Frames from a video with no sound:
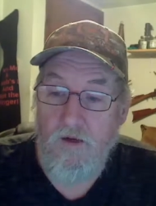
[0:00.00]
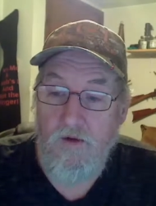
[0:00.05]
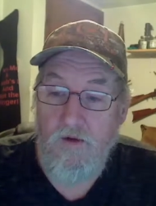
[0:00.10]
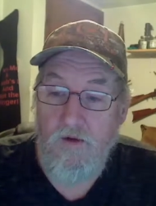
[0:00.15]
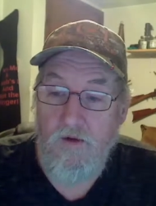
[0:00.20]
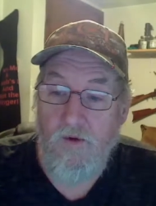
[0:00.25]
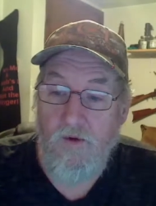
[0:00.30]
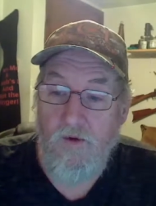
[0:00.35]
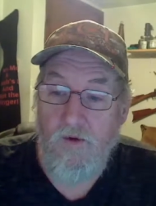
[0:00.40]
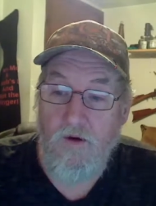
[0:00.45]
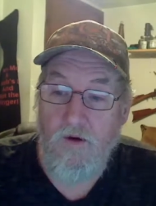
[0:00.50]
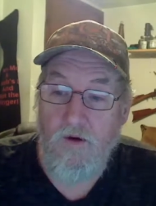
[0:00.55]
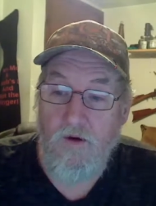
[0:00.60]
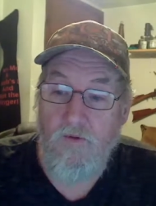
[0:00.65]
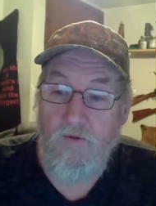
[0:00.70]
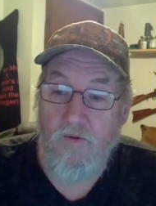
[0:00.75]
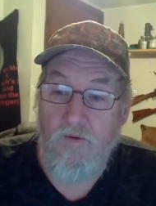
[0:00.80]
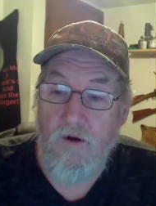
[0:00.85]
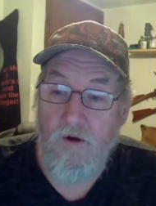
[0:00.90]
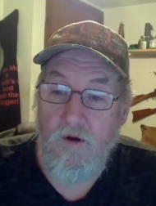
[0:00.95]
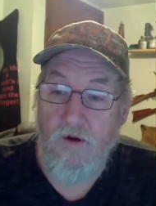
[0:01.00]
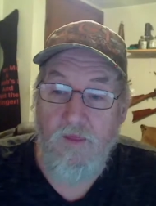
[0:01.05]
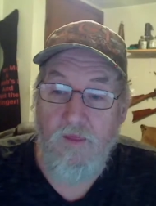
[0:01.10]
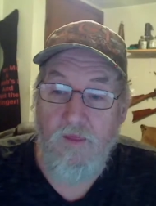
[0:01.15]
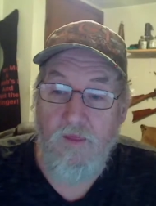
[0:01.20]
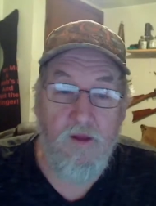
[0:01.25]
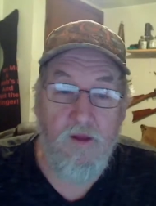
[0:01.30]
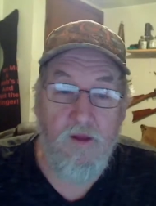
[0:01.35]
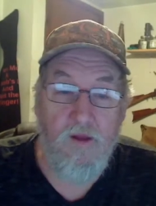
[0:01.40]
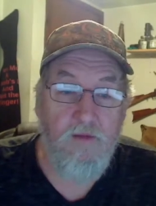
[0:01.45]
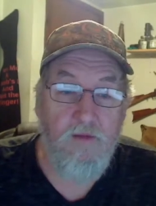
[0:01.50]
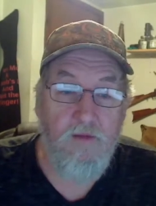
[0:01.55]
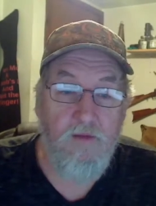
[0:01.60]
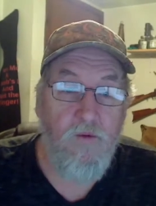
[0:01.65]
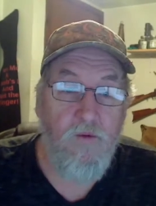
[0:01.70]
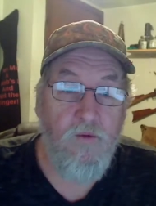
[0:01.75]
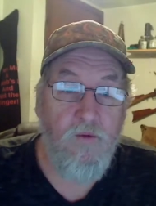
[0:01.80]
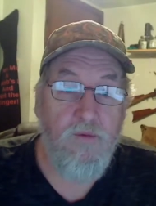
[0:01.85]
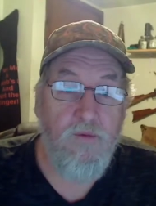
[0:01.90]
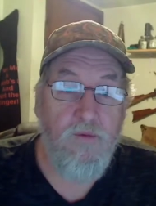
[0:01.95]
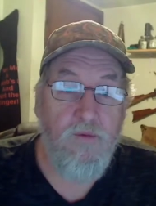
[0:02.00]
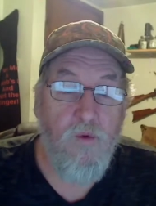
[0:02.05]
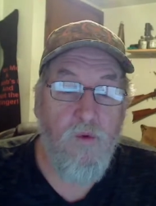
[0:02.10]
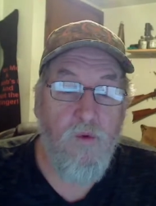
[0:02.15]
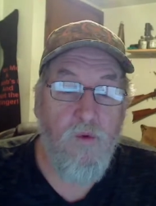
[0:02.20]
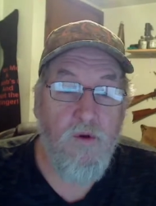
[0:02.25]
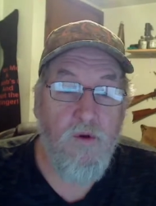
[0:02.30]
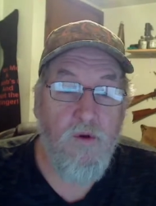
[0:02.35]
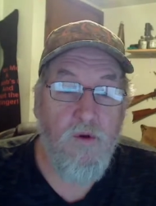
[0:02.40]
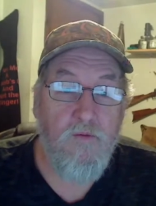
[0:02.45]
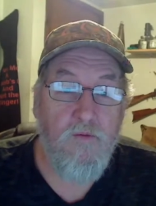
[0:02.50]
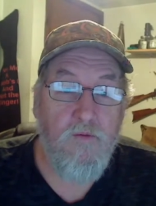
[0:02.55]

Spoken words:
he wouldn't go for it. He thought they'd be worth more than,